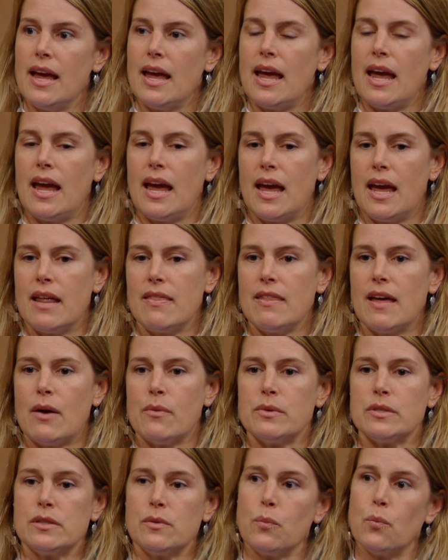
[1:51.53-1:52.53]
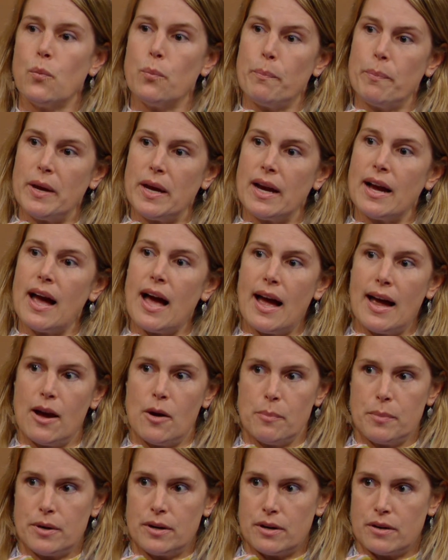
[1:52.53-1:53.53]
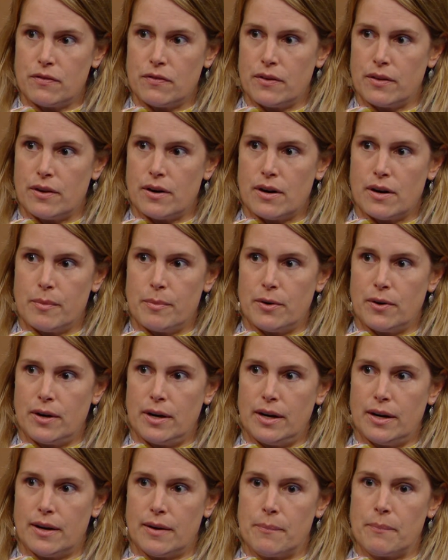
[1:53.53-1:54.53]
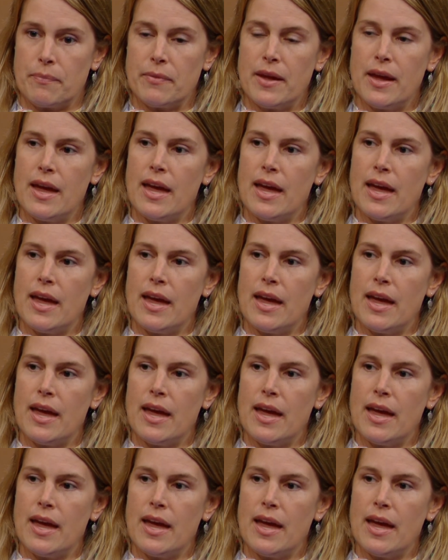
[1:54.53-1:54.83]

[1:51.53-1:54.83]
And that was a big eye opener for the Arboretum.